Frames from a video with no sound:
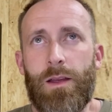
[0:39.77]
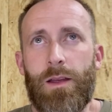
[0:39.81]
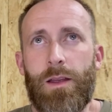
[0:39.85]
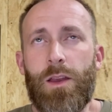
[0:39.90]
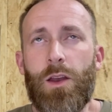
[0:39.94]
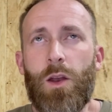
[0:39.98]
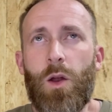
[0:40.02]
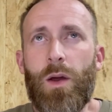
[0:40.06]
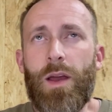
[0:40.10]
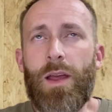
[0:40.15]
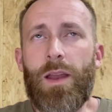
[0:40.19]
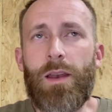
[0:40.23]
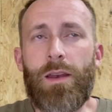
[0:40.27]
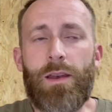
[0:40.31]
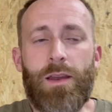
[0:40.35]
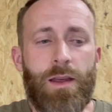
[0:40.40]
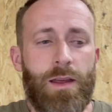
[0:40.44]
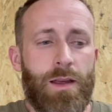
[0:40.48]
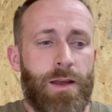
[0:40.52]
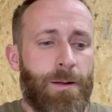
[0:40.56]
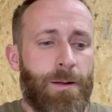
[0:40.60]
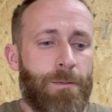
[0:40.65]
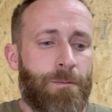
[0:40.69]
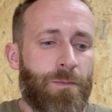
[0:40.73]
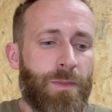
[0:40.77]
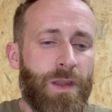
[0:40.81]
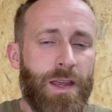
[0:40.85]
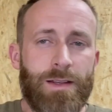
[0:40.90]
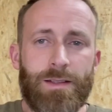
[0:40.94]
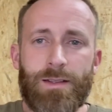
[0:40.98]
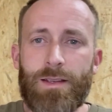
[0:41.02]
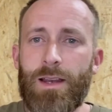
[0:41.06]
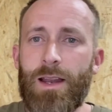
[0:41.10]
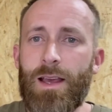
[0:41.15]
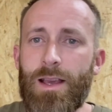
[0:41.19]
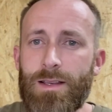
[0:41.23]
You know, in
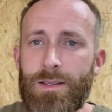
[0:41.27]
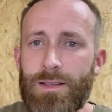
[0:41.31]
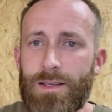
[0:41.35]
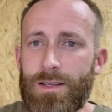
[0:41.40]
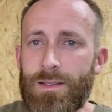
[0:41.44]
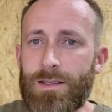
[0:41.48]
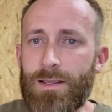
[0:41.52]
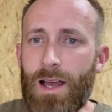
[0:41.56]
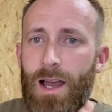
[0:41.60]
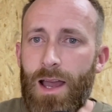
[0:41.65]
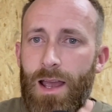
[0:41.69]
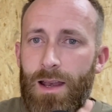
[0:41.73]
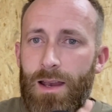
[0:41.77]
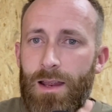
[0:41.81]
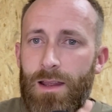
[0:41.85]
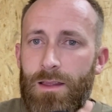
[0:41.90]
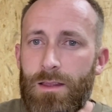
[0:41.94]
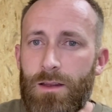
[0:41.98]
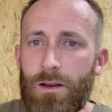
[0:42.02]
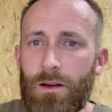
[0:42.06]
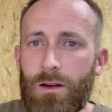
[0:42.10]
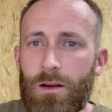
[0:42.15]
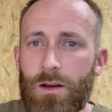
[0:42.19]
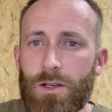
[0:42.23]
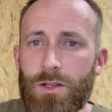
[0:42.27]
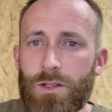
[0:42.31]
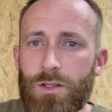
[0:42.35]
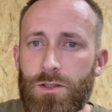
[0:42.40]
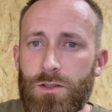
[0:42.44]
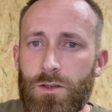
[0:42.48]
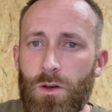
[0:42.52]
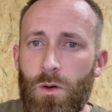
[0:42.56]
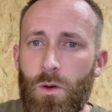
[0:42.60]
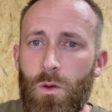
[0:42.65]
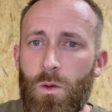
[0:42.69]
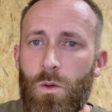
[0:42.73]
today's society, there are
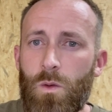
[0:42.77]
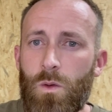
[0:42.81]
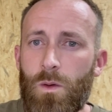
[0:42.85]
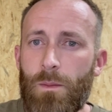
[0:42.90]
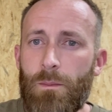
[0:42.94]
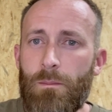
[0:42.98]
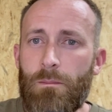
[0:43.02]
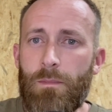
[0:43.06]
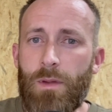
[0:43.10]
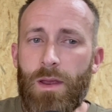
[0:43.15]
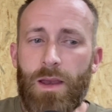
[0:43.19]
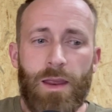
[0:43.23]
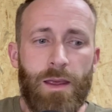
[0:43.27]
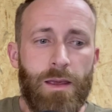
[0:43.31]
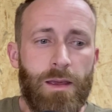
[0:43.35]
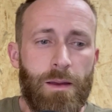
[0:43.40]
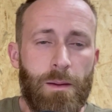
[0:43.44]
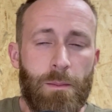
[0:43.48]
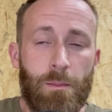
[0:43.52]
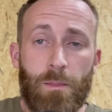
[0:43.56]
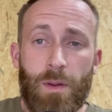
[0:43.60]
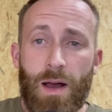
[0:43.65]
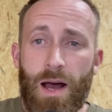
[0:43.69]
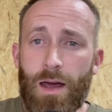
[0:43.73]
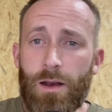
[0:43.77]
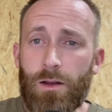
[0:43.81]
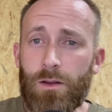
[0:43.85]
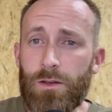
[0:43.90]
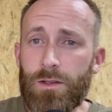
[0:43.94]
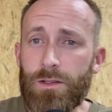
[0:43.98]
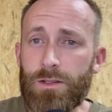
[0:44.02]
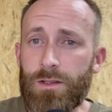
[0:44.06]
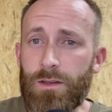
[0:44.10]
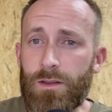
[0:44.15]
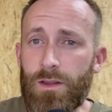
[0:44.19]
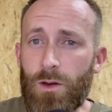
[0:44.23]
so many
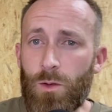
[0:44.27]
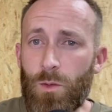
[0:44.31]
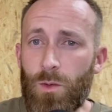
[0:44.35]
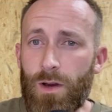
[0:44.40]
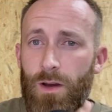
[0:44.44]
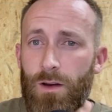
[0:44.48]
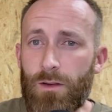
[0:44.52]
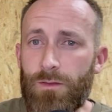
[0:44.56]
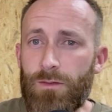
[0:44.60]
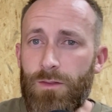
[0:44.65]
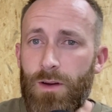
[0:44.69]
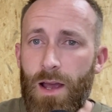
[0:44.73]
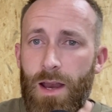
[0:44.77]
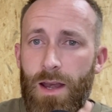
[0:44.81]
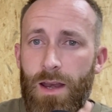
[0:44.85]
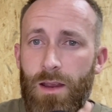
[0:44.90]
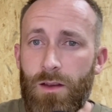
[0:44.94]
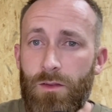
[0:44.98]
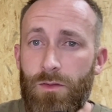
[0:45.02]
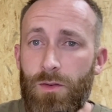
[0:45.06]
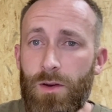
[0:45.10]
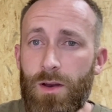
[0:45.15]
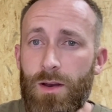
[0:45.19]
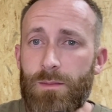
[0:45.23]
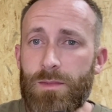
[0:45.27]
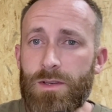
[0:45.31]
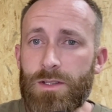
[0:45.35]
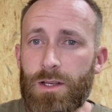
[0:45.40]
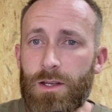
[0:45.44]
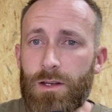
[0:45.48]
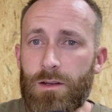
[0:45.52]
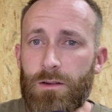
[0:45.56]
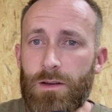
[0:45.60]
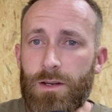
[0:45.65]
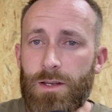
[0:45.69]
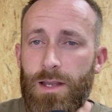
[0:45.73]
battles that we're fighting. Freedom is
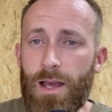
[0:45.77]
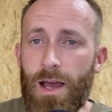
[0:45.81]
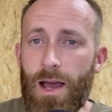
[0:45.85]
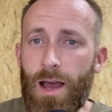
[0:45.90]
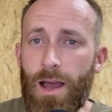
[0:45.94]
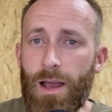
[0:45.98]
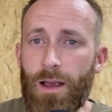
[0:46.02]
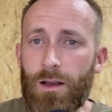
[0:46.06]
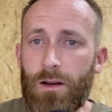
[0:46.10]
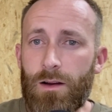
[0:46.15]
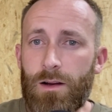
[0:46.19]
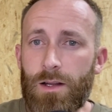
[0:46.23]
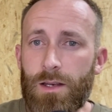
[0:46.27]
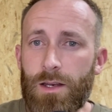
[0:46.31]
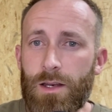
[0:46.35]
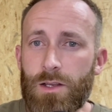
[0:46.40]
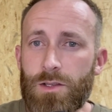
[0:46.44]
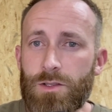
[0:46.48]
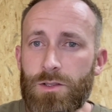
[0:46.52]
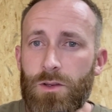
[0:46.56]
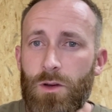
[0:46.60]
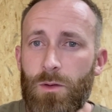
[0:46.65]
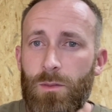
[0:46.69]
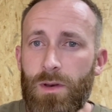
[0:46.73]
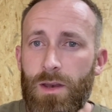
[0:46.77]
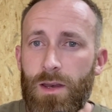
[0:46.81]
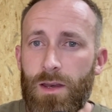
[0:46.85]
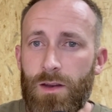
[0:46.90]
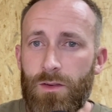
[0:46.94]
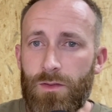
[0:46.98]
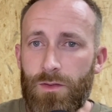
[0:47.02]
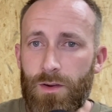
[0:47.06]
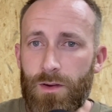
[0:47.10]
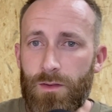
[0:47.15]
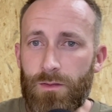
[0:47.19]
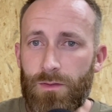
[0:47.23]
under attack on so many
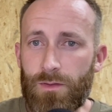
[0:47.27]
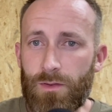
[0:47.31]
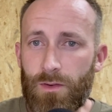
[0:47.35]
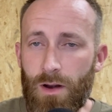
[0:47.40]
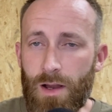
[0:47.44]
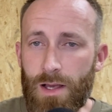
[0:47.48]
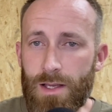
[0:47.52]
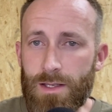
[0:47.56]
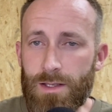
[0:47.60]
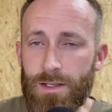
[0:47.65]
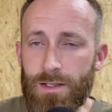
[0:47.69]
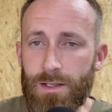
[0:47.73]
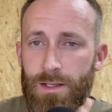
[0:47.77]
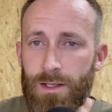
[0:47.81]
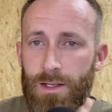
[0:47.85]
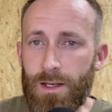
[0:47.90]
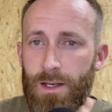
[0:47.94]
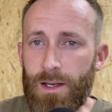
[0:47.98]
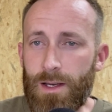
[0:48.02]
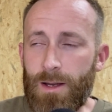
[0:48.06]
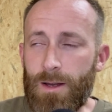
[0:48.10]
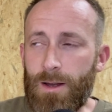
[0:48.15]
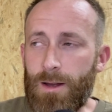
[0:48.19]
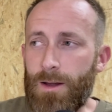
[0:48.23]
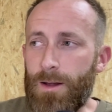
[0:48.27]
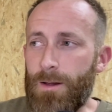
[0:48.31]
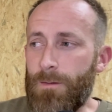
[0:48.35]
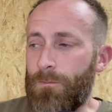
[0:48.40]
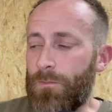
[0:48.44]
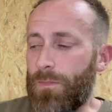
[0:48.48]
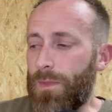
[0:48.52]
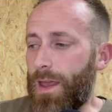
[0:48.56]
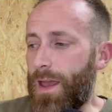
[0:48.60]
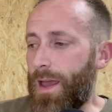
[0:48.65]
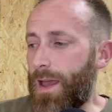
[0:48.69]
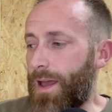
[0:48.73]
different fronts,
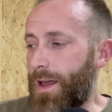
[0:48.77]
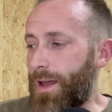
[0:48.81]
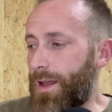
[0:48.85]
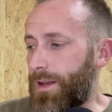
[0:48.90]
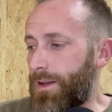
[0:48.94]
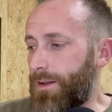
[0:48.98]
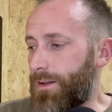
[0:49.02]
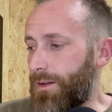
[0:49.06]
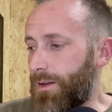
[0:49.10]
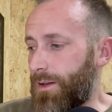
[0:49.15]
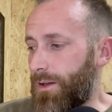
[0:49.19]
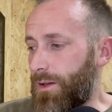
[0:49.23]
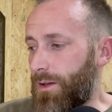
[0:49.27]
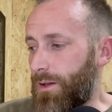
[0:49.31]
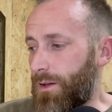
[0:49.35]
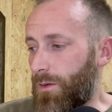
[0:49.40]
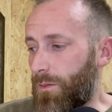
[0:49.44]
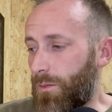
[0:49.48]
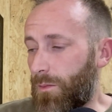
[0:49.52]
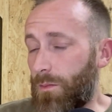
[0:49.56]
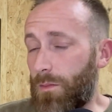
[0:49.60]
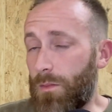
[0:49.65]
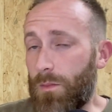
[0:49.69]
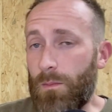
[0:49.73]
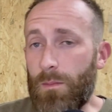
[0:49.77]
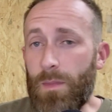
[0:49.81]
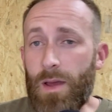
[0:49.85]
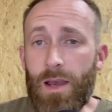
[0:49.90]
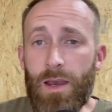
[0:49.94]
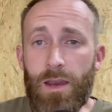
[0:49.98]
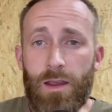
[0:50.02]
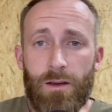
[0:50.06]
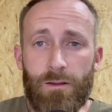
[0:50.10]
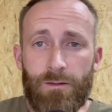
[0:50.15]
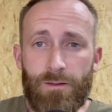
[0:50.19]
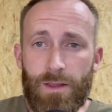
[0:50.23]
and
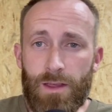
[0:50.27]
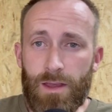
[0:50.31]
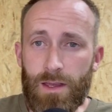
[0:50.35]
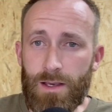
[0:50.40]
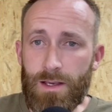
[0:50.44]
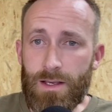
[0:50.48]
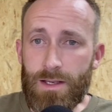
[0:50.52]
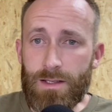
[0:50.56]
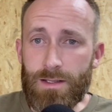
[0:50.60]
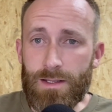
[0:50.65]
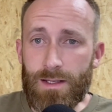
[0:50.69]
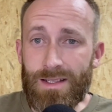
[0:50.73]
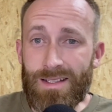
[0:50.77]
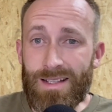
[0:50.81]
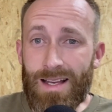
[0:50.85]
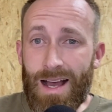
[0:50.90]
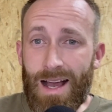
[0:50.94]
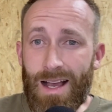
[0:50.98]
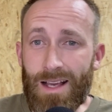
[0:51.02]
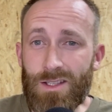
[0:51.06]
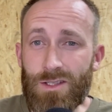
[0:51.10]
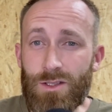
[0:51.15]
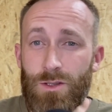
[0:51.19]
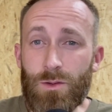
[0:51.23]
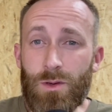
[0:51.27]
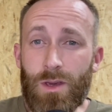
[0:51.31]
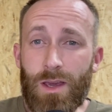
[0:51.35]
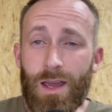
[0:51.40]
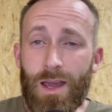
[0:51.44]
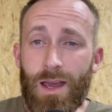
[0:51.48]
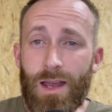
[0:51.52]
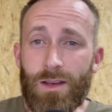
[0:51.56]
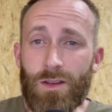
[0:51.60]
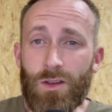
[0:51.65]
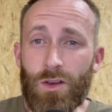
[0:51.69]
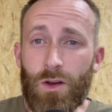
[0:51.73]
many of these attacks you
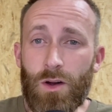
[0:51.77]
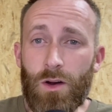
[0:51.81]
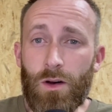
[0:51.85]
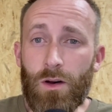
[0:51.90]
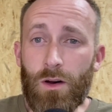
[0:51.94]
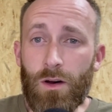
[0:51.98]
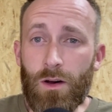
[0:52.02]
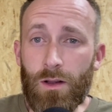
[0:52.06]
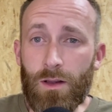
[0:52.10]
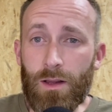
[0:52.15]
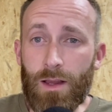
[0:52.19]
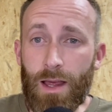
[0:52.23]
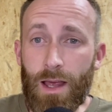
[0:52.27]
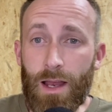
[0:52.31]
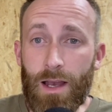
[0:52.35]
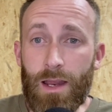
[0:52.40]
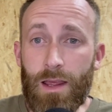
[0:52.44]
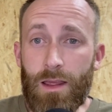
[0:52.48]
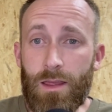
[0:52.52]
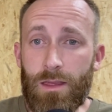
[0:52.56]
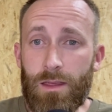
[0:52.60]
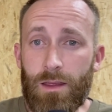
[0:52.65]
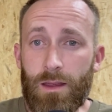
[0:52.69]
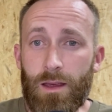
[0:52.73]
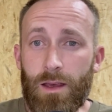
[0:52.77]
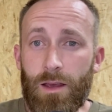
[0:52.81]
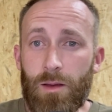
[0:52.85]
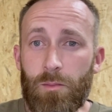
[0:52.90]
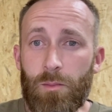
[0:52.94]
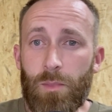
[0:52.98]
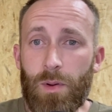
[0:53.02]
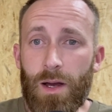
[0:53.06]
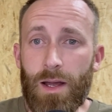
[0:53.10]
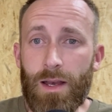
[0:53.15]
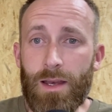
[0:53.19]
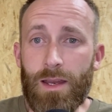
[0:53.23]
can't call anything
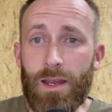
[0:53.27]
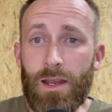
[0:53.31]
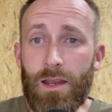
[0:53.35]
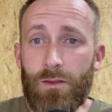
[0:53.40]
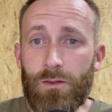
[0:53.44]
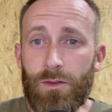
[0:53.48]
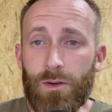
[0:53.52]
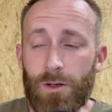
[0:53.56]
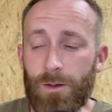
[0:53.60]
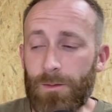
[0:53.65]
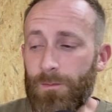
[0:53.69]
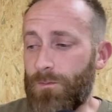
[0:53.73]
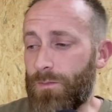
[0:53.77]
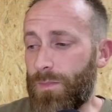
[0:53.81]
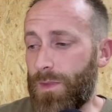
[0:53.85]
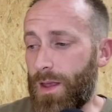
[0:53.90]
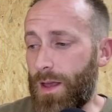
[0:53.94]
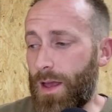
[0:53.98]
but evil.